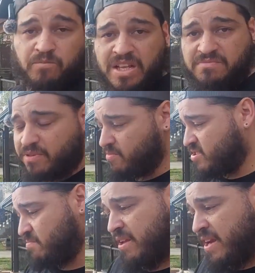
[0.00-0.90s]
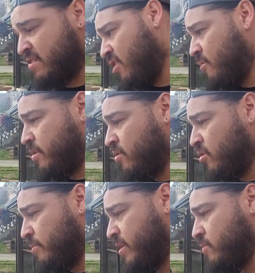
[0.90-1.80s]
that's pretty much the plan. The car will be going
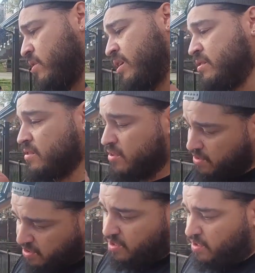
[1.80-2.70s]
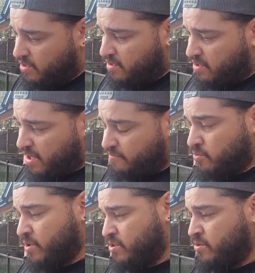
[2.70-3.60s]
OBD1,
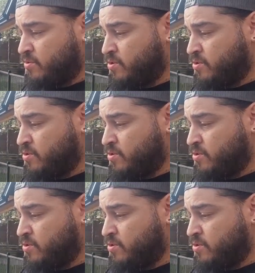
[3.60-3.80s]
F22